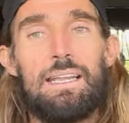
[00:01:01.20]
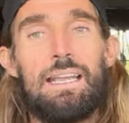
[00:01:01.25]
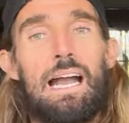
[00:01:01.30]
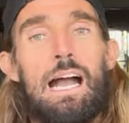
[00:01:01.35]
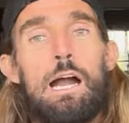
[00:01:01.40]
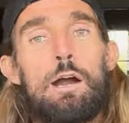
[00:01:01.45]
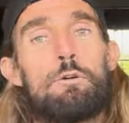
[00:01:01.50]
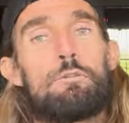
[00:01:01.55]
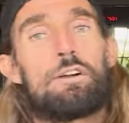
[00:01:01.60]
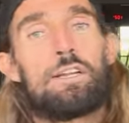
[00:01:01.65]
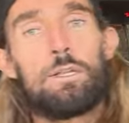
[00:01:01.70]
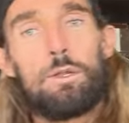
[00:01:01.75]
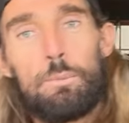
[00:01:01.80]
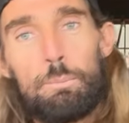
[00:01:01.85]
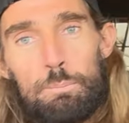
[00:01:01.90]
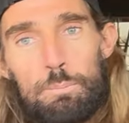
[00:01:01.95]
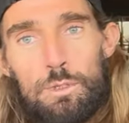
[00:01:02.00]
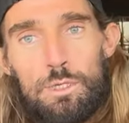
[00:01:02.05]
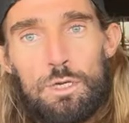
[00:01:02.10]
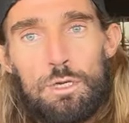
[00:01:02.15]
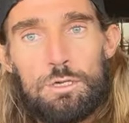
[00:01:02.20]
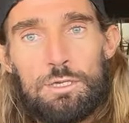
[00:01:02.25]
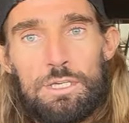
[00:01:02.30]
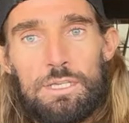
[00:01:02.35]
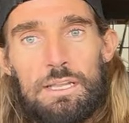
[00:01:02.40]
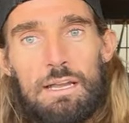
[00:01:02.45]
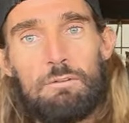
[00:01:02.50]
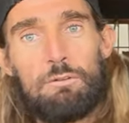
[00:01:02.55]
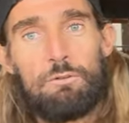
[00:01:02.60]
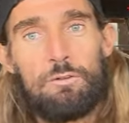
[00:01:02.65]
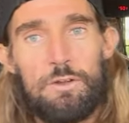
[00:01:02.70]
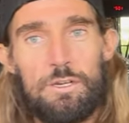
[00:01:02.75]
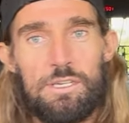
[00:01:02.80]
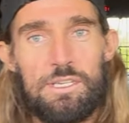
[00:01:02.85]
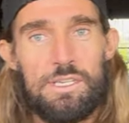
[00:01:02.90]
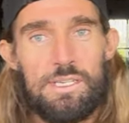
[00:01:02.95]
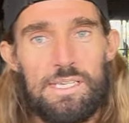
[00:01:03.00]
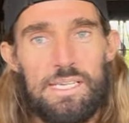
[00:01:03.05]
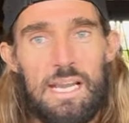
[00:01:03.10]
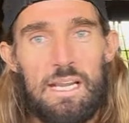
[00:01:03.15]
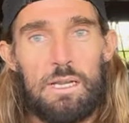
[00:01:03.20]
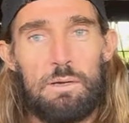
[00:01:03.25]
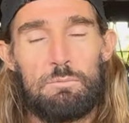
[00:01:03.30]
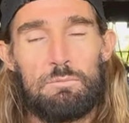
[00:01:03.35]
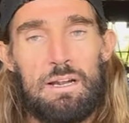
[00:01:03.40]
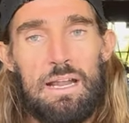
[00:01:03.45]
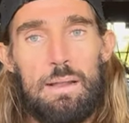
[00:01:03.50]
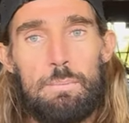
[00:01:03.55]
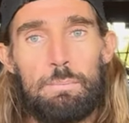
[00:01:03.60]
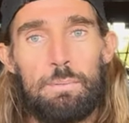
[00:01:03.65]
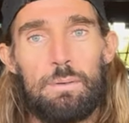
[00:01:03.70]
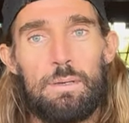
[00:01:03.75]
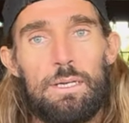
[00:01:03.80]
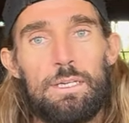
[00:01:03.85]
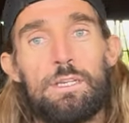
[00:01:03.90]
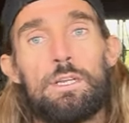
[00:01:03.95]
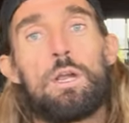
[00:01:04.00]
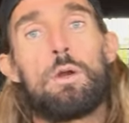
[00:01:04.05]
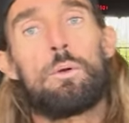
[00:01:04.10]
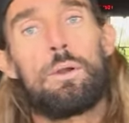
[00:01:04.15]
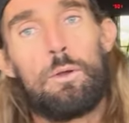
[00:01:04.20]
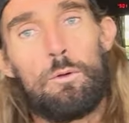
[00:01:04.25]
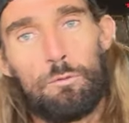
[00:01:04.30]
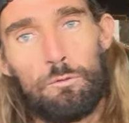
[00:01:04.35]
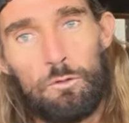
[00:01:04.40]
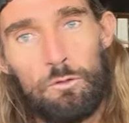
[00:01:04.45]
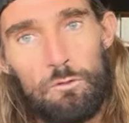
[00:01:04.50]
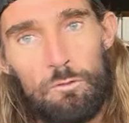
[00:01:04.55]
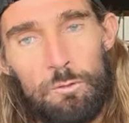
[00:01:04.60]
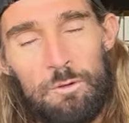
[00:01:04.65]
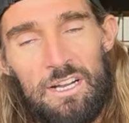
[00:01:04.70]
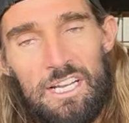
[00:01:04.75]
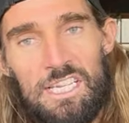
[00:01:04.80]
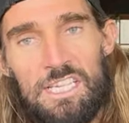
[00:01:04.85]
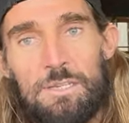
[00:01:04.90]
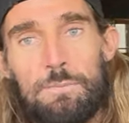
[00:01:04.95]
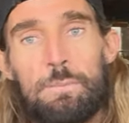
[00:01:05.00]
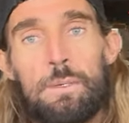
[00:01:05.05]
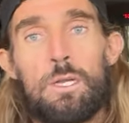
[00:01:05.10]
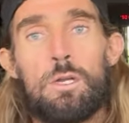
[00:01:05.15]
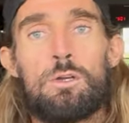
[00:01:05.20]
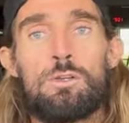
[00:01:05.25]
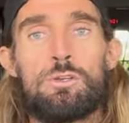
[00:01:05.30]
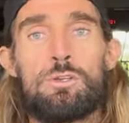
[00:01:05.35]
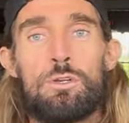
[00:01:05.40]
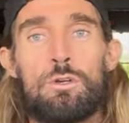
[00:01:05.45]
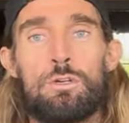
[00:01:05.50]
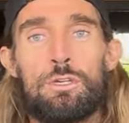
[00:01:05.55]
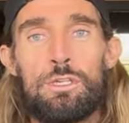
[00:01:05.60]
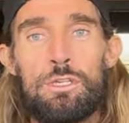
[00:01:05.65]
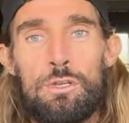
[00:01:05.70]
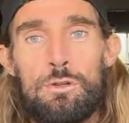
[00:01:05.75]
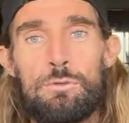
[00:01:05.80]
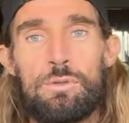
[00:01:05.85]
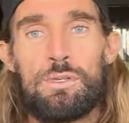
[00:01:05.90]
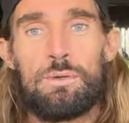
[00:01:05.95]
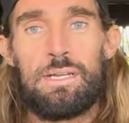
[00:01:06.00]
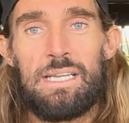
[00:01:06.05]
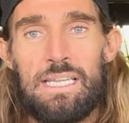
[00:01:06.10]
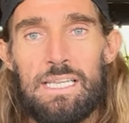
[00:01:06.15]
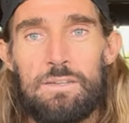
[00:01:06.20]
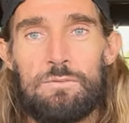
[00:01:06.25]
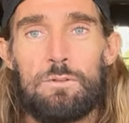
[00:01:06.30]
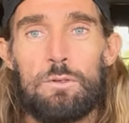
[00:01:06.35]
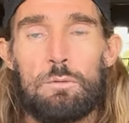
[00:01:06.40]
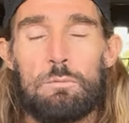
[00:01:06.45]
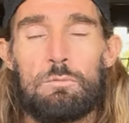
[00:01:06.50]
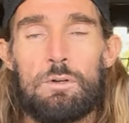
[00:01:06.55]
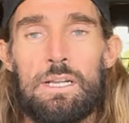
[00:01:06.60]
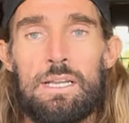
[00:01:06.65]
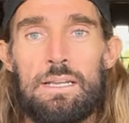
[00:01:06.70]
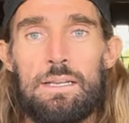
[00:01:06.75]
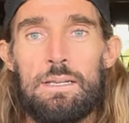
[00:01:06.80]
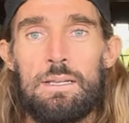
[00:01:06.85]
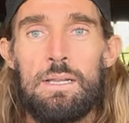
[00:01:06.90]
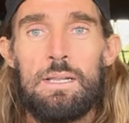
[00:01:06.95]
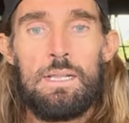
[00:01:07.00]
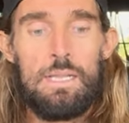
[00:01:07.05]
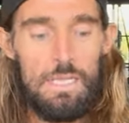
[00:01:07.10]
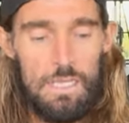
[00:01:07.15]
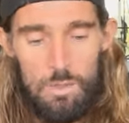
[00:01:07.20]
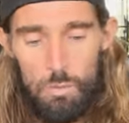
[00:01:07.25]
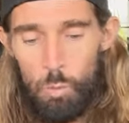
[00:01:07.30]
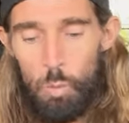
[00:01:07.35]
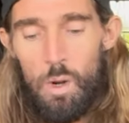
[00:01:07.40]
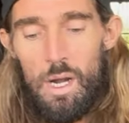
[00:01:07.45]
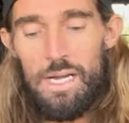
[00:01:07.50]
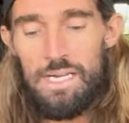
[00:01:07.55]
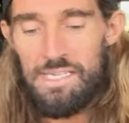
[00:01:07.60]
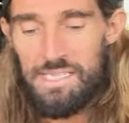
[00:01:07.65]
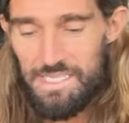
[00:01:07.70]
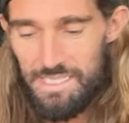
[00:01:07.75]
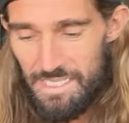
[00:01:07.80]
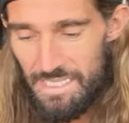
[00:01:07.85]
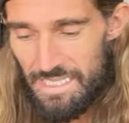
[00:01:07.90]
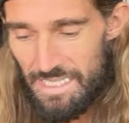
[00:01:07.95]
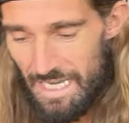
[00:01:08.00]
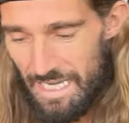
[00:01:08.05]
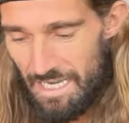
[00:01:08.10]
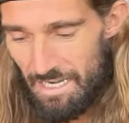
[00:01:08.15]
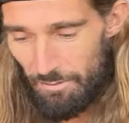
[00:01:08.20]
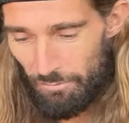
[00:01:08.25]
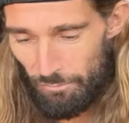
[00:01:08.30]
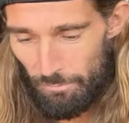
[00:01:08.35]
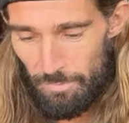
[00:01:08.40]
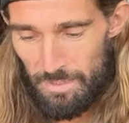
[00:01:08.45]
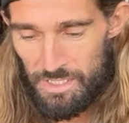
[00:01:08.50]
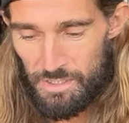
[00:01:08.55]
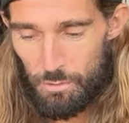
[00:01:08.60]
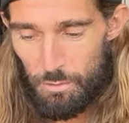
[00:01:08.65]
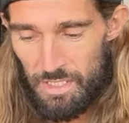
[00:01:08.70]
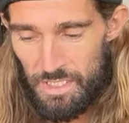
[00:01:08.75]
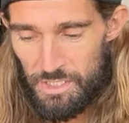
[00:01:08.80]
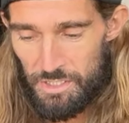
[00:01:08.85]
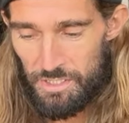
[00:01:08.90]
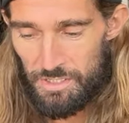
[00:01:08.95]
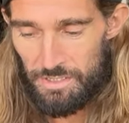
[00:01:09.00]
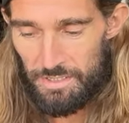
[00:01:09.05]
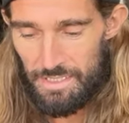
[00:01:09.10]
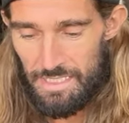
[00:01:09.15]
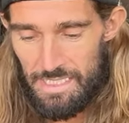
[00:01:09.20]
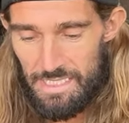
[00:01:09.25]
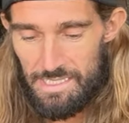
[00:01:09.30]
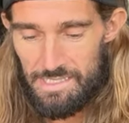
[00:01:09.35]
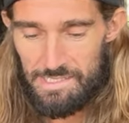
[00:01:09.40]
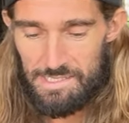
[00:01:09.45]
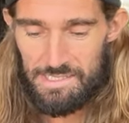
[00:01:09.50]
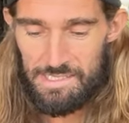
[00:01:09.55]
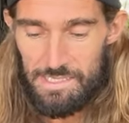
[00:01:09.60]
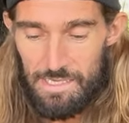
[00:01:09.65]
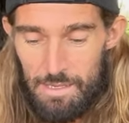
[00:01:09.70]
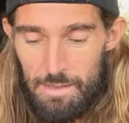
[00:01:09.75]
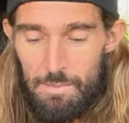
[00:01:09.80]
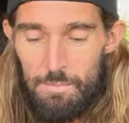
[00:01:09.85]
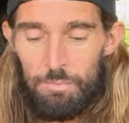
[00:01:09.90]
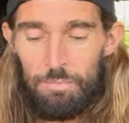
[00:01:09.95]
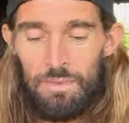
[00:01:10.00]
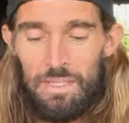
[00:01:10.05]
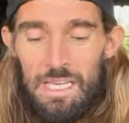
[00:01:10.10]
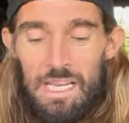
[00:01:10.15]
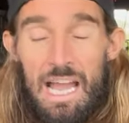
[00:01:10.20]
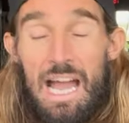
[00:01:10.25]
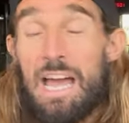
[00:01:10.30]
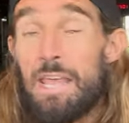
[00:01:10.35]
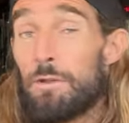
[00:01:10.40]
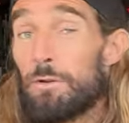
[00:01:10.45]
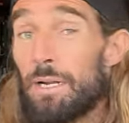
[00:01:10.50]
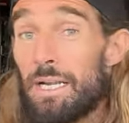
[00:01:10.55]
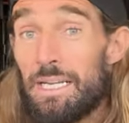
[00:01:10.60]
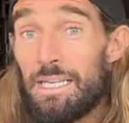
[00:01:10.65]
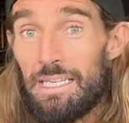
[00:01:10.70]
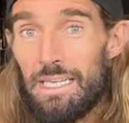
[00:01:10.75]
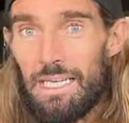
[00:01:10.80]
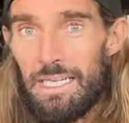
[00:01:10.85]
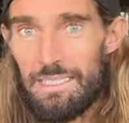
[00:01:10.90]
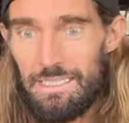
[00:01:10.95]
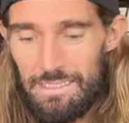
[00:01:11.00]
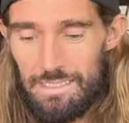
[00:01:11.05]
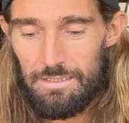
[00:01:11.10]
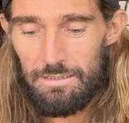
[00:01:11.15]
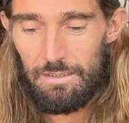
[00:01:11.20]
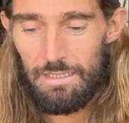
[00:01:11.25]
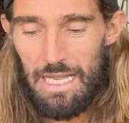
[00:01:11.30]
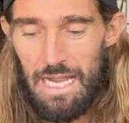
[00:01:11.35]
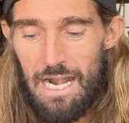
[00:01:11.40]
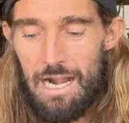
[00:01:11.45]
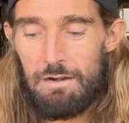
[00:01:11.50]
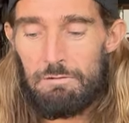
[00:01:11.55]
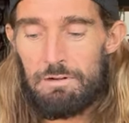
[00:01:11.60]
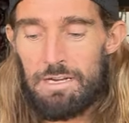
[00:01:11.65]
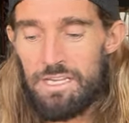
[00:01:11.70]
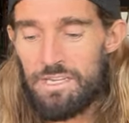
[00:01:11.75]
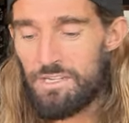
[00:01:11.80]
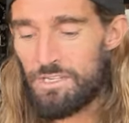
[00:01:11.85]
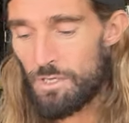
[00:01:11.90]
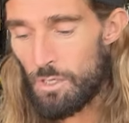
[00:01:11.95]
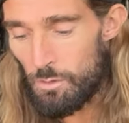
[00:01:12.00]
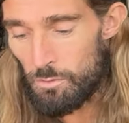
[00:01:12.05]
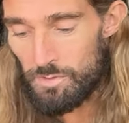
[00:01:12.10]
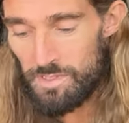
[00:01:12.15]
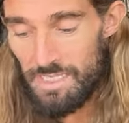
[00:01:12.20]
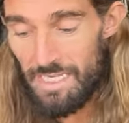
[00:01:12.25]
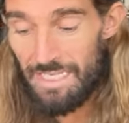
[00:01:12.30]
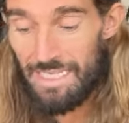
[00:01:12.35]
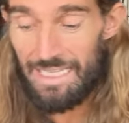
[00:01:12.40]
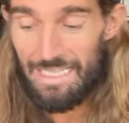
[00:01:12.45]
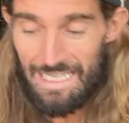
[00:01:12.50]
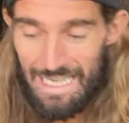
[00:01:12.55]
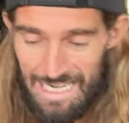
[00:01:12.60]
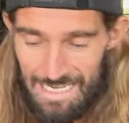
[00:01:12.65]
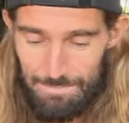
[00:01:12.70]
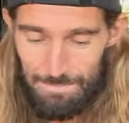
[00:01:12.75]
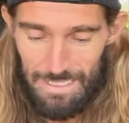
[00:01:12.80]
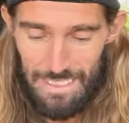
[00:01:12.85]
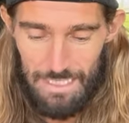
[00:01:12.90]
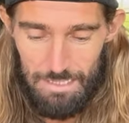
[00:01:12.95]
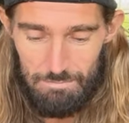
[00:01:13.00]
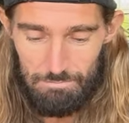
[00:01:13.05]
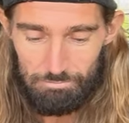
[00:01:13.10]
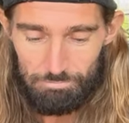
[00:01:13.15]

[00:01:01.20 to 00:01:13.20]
how have I not judged that first and second rep? And you're going off too fast because you're new to interval running. What I see here from this question is, are there any ideal heart rate zones I can aim at?